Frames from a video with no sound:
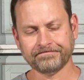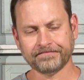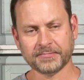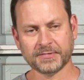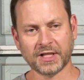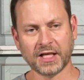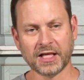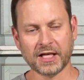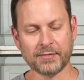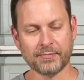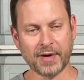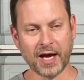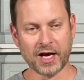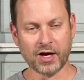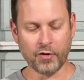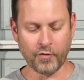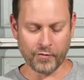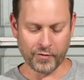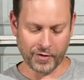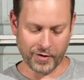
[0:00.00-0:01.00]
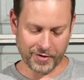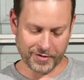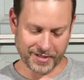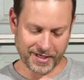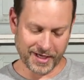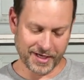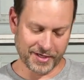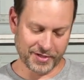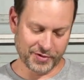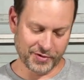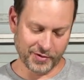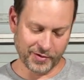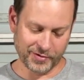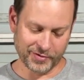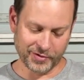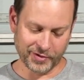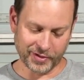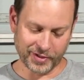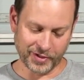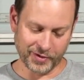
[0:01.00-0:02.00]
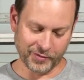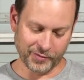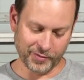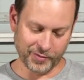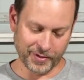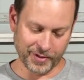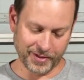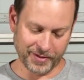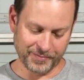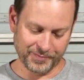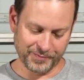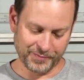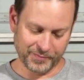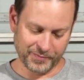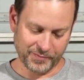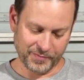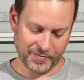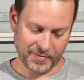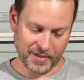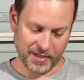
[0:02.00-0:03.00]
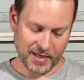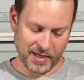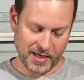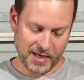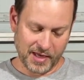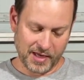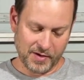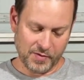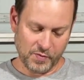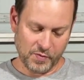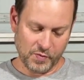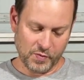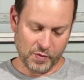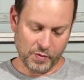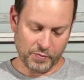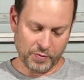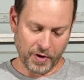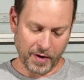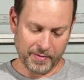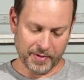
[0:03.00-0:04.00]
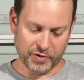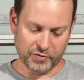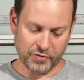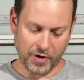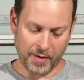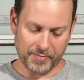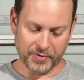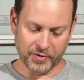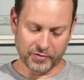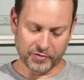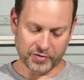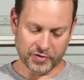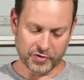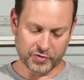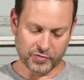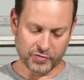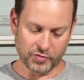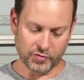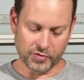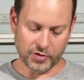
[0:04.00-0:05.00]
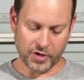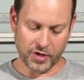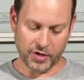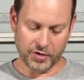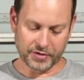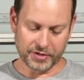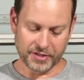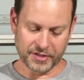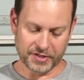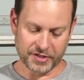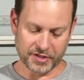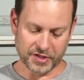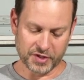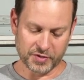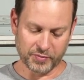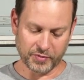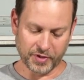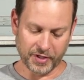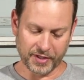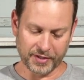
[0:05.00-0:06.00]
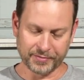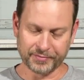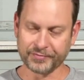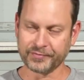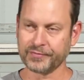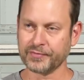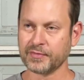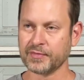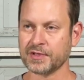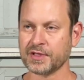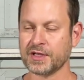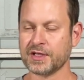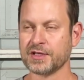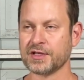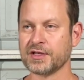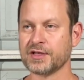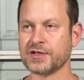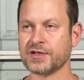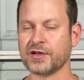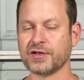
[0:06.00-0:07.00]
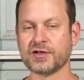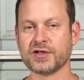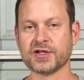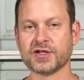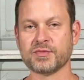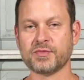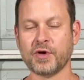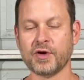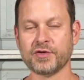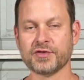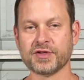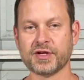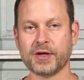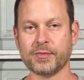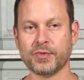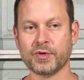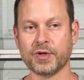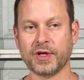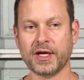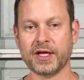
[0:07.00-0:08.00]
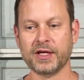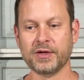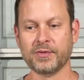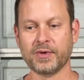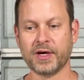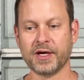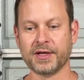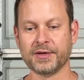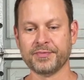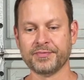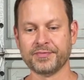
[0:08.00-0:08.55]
Thinking back over our data too, I was looking through it. We'll probably drop those control colonies in the spring, since it's such a small sample anyway.